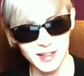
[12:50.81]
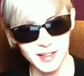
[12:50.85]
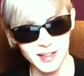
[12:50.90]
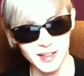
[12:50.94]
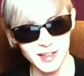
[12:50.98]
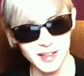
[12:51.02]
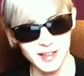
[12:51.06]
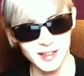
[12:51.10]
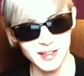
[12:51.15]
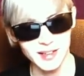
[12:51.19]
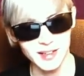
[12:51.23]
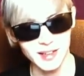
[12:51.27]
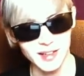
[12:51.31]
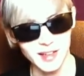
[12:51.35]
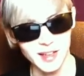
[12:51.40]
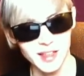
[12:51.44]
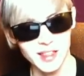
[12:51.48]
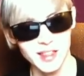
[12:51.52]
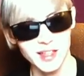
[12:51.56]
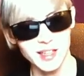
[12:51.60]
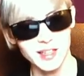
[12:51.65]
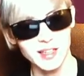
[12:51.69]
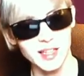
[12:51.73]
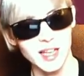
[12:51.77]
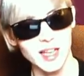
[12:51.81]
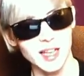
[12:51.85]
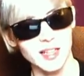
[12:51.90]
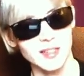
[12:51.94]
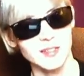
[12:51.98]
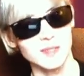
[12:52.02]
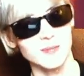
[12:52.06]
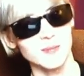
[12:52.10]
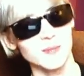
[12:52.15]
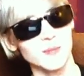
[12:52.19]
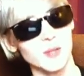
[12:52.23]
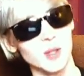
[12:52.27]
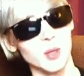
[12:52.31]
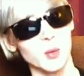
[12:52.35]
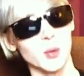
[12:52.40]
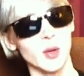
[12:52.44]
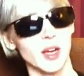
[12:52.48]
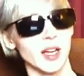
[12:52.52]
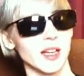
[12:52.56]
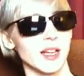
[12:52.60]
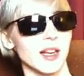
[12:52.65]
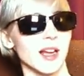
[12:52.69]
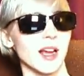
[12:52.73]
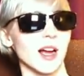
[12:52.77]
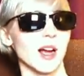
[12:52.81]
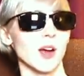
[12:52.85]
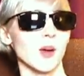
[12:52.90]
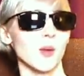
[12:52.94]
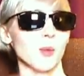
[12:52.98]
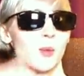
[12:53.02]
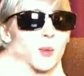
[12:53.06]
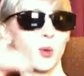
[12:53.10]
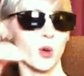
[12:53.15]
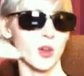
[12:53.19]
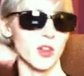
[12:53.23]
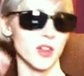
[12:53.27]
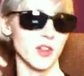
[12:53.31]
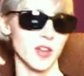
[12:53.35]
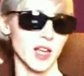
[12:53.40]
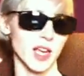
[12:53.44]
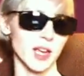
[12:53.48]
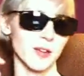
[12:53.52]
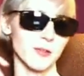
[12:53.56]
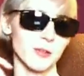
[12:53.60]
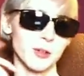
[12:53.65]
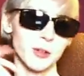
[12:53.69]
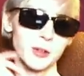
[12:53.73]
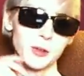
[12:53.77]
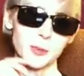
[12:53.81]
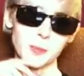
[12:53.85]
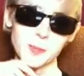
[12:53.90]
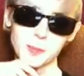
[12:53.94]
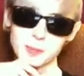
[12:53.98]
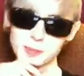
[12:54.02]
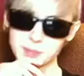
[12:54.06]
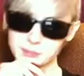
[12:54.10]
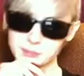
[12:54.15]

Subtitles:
And I think that right now, more than ever,